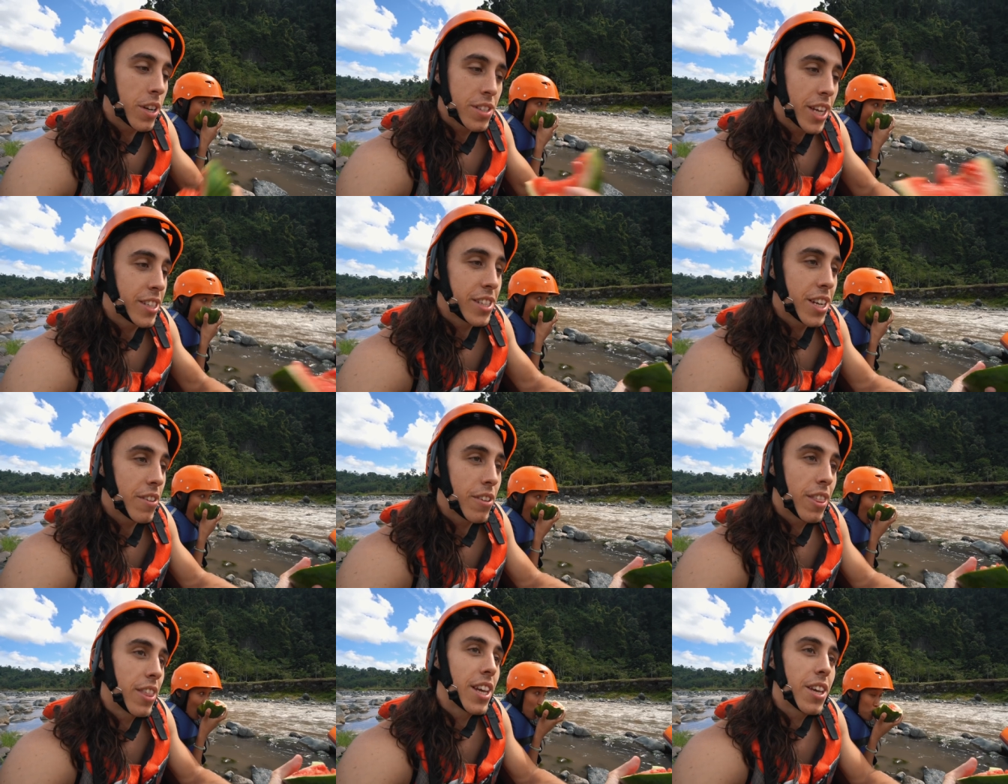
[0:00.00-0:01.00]
because I didn't
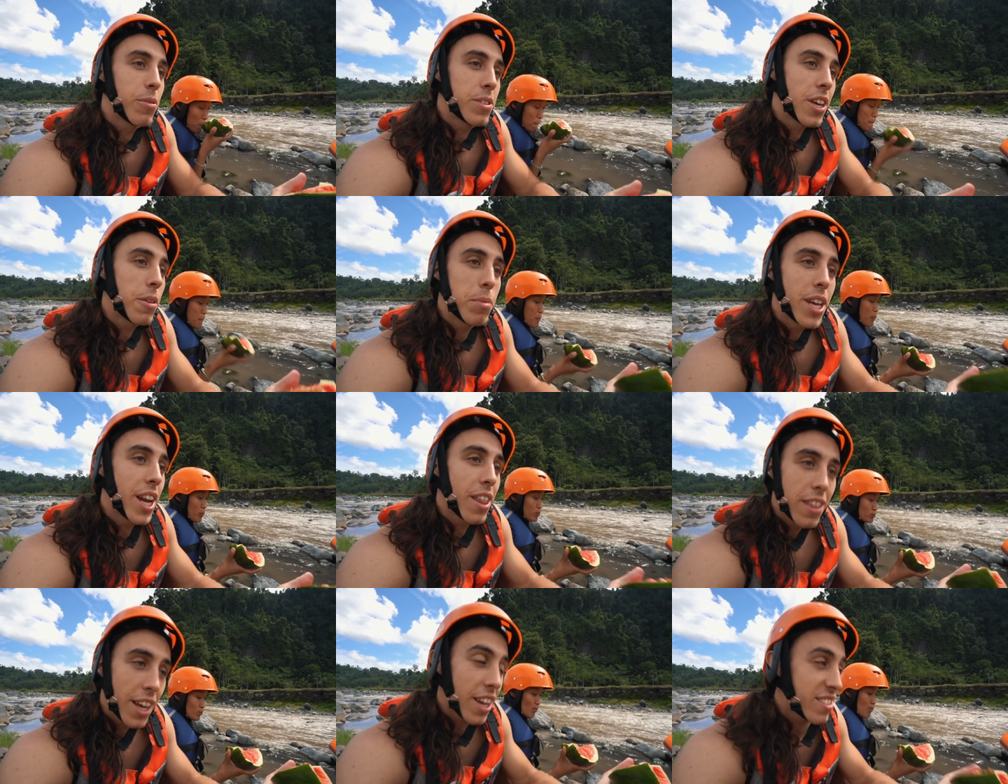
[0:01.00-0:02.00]
even think it was gonna be
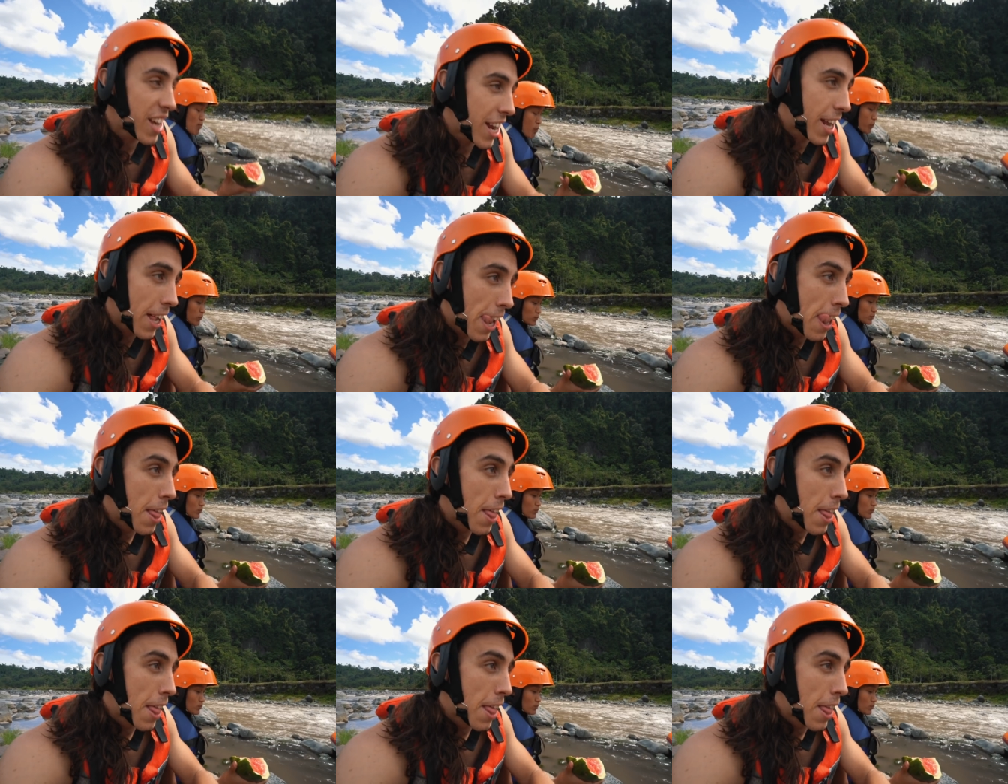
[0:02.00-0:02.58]
anything exciting.